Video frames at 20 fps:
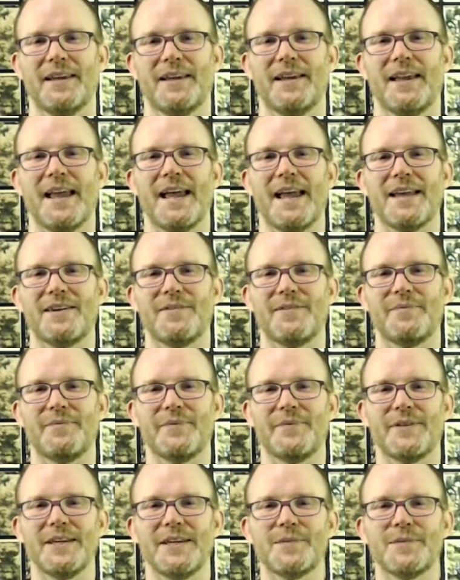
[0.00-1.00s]
And
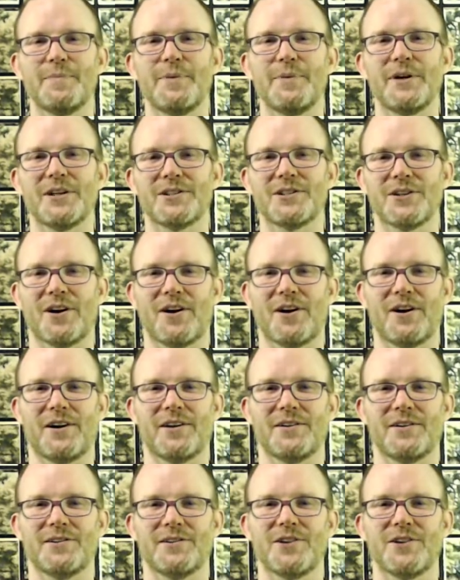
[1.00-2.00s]
these books
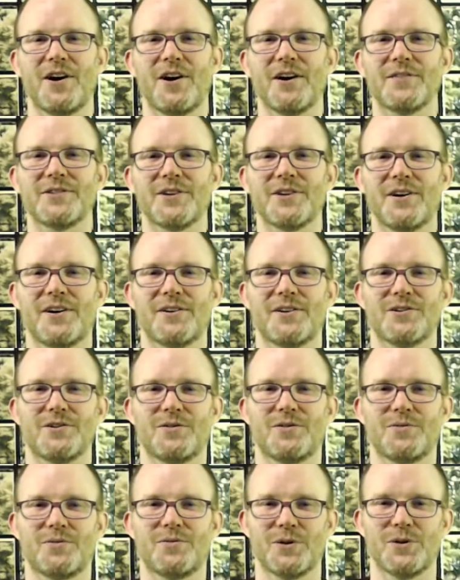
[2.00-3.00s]
are Song of Songs,
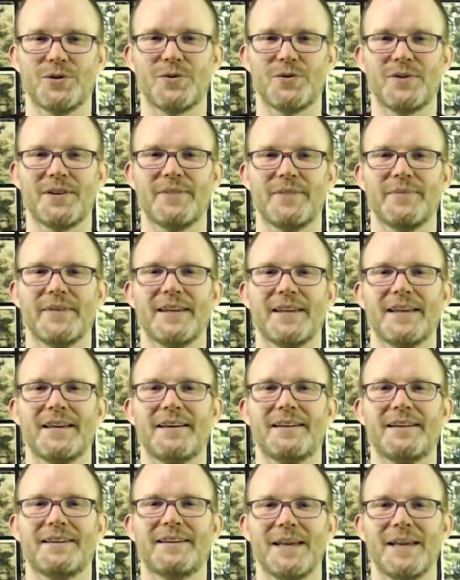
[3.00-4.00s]
Ruth,
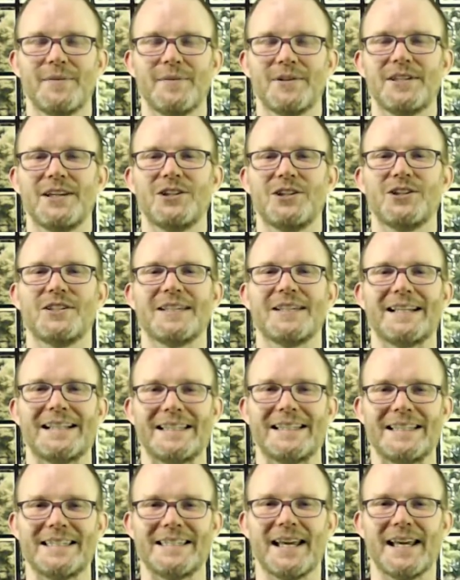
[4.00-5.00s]
Lamentations,
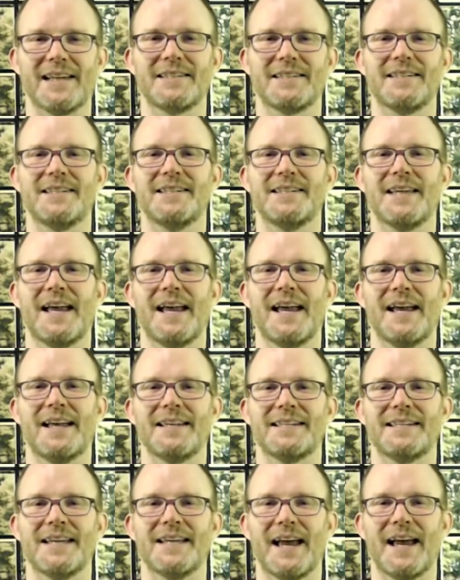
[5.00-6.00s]
Ecclesiastes,
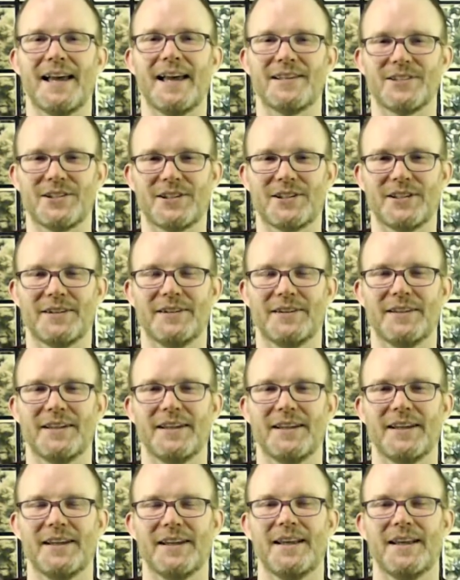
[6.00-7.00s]
and Esther.
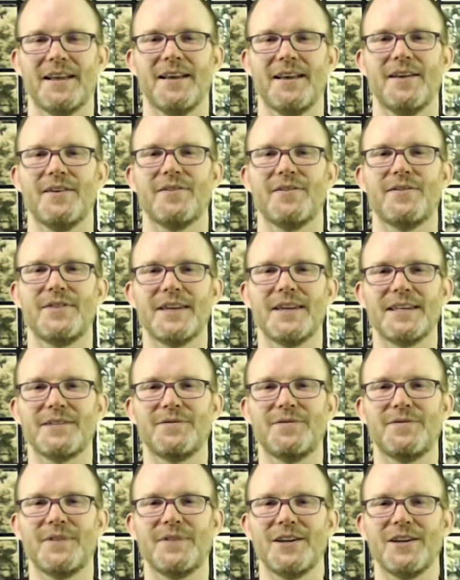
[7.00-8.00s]
This
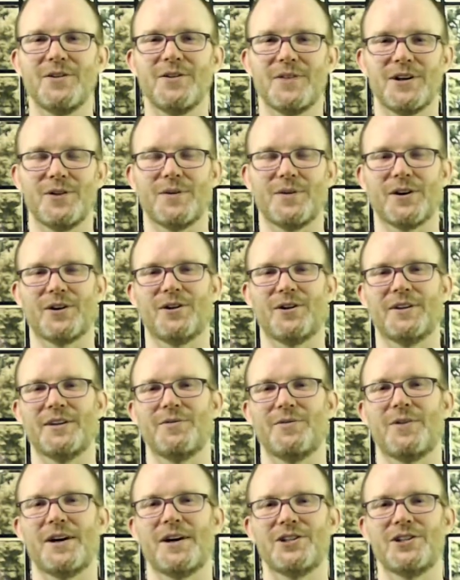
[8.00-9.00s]
video that you are currently
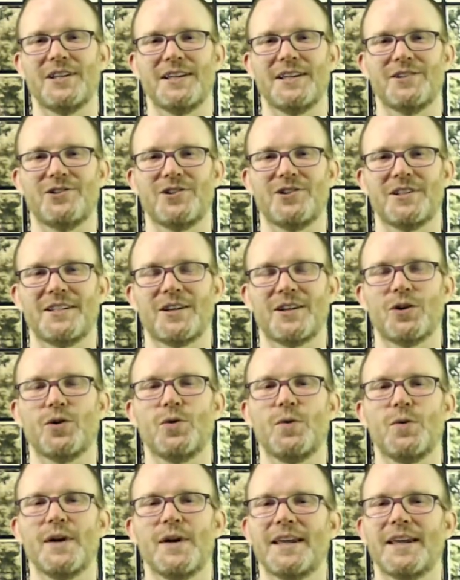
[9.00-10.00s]
watching is just a
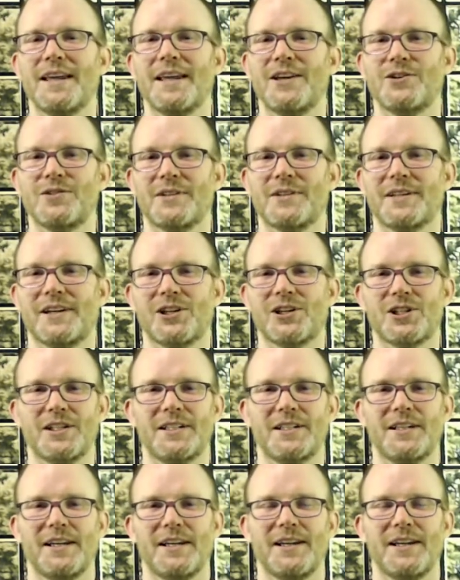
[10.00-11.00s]
quick
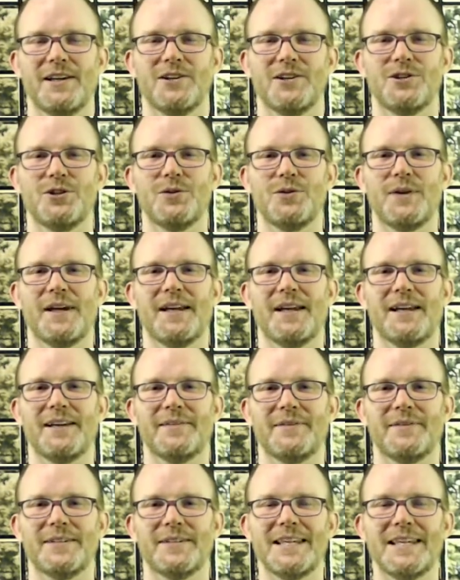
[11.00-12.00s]
introduction to
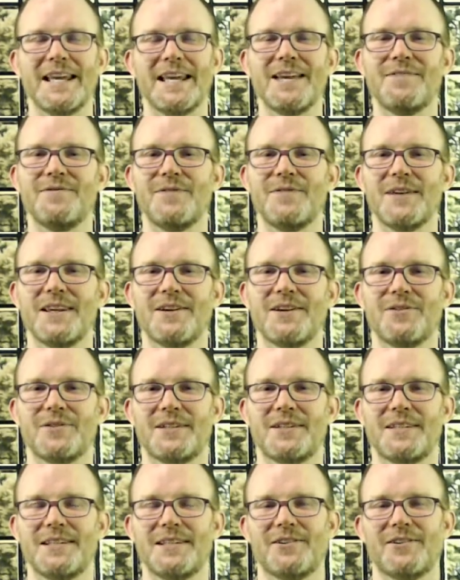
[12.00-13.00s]
a 10-video
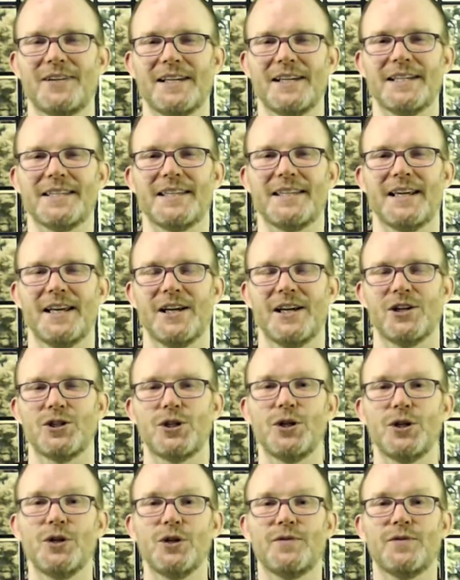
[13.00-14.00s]
series,
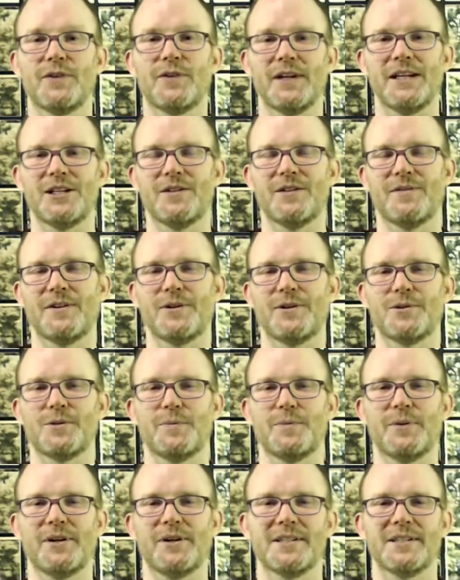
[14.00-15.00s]
2 for each of those
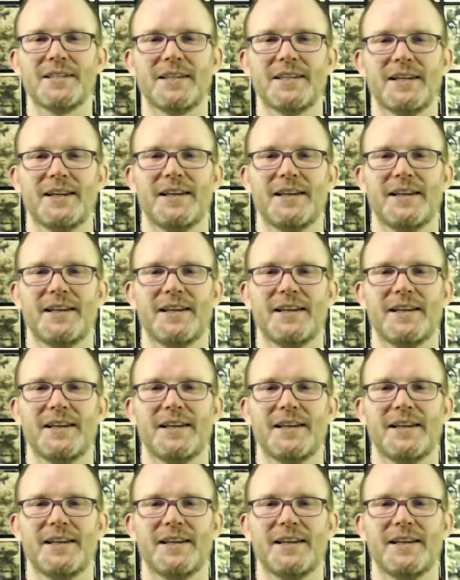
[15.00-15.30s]
books,